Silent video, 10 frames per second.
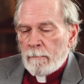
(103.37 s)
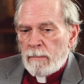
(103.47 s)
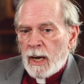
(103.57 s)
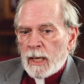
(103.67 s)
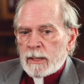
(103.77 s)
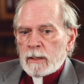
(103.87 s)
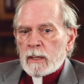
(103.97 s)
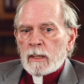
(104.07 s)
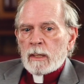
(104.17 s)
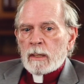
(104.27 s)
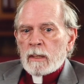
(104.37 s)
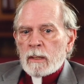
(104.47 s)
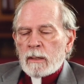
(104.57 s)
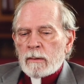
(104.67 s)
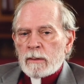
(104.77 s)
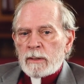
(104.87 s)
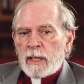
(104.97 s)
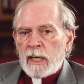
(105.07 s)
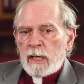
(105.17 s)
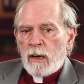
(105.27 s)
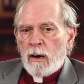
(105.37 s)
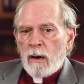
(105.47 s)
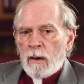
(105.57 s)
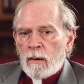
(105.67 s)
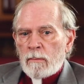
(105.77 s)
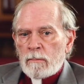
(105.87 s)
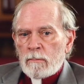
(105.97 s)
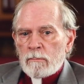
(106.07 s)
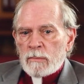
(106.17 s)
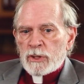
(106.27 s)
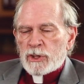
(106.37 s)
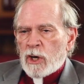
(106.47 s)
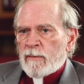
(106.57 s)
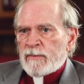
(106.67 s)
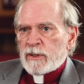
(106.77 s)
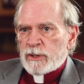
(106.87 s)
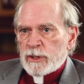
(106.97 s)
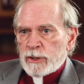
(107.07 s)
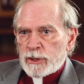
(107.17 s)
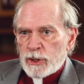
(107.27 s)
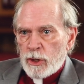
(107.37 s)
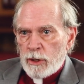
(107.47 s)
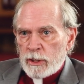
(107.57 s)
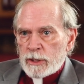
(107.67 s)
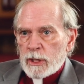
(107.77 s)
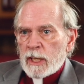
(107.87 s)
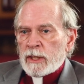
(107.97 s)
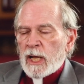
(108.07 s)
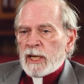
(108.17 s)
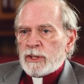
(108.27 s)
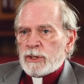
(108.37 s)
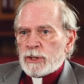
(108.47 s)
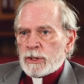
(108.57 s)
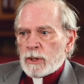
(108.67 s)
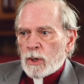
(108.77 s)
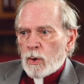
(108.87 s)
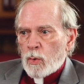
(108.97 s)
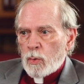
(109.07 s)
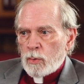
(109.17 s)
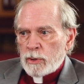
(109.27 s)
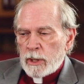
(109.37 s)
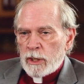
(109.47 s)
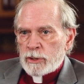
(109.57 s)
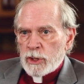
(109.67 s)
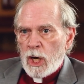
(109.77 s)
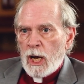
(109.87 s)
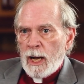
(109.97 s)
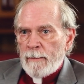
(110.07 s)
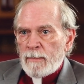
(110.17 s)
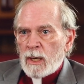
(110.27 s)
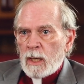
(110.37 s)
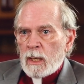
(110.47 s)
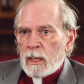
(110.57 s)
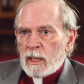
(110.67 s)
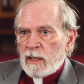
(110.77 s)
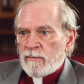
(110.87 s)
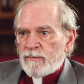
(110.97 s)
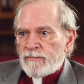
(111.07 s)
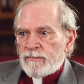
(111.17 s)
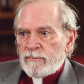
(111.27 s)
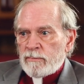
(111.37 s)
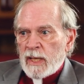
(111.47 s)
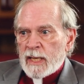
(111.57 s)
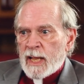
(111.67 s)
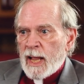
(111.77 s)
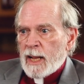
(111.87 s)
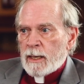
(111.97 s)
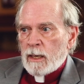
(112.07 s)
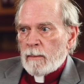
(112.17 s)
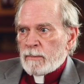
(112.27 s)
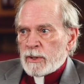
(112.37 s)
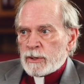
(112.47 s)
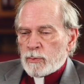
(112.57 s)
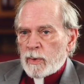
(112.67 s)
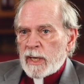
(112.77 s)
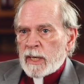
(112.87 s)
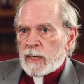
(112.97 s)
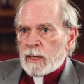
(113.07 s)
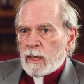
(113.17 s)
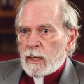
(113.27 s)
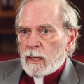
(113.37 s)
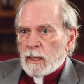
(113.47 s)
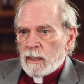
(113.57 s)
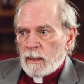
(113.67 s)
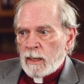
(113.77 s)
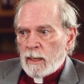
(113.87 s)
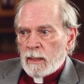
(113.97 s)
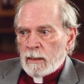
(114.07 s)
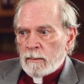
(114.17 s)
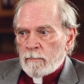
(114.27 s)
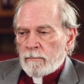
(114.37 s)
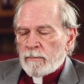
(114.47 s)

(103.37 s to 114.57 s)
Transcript: but they are servants of the church, and that's their job. If they can't come this week, uh,